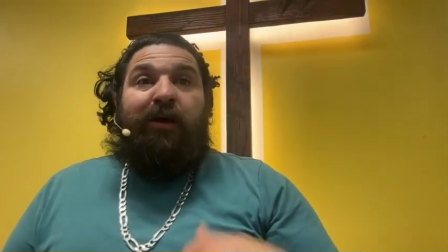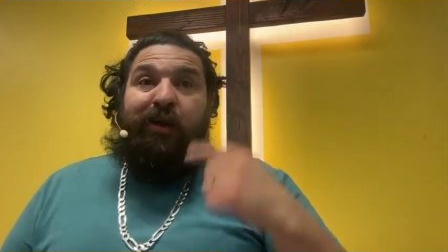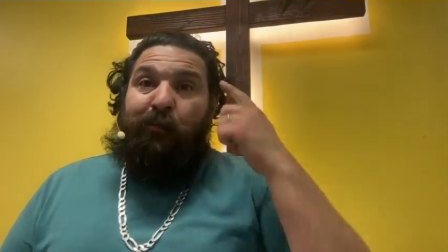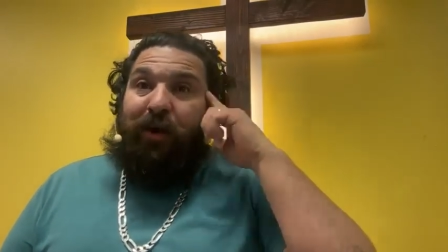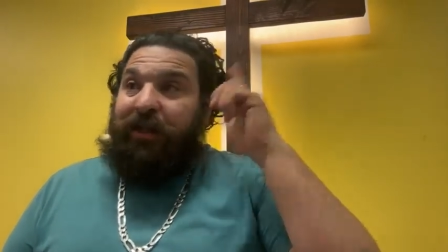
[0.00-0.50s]

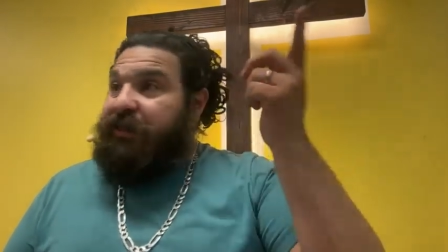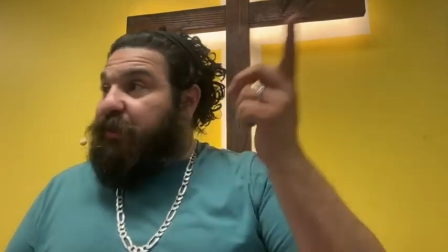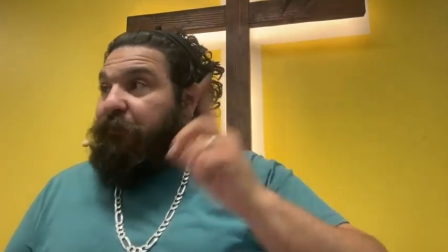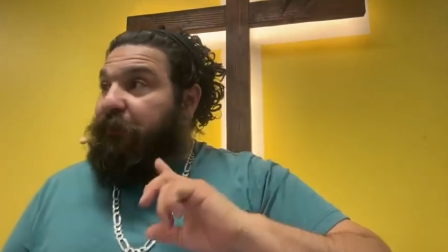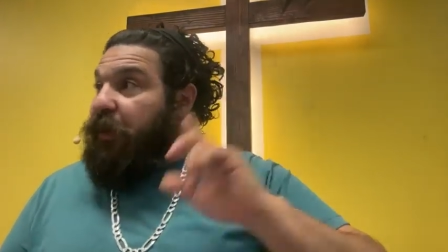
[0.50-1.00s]
your brain
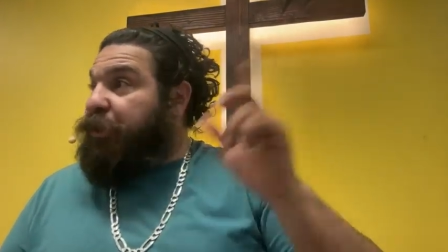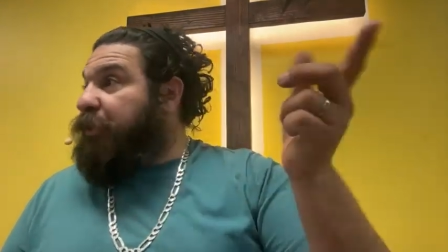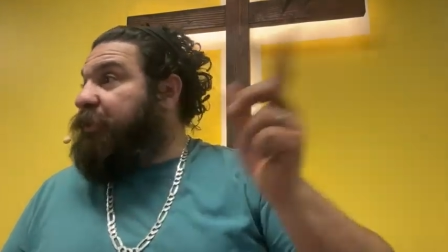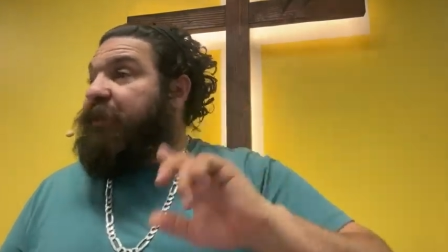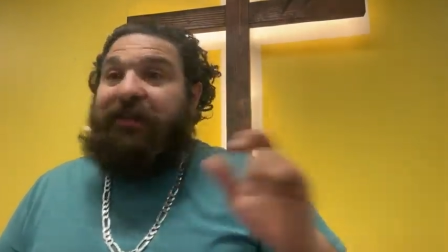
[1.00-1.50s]
still
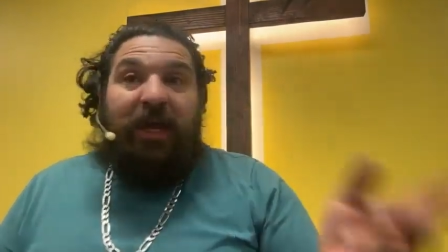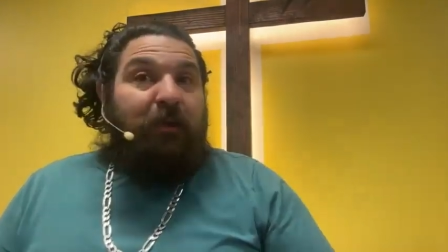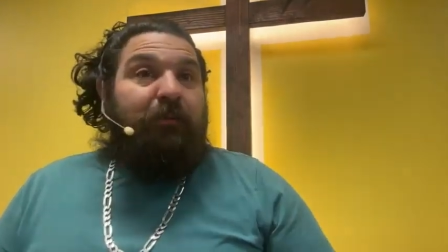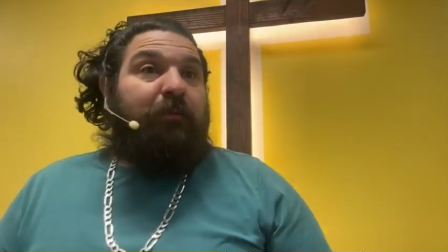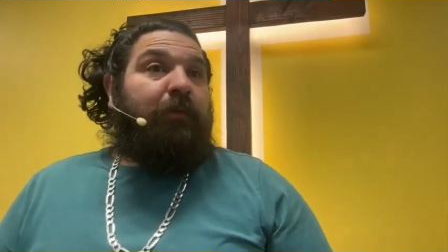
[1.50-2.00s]
functions the
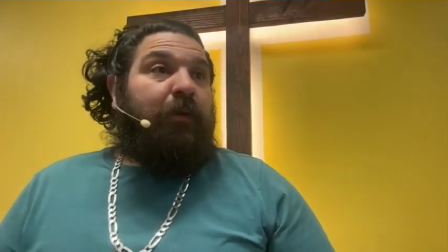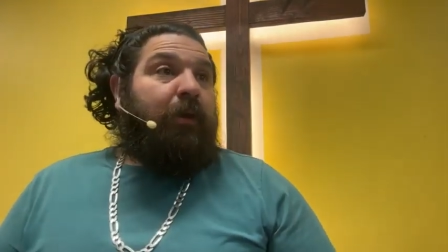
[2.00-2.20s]
same.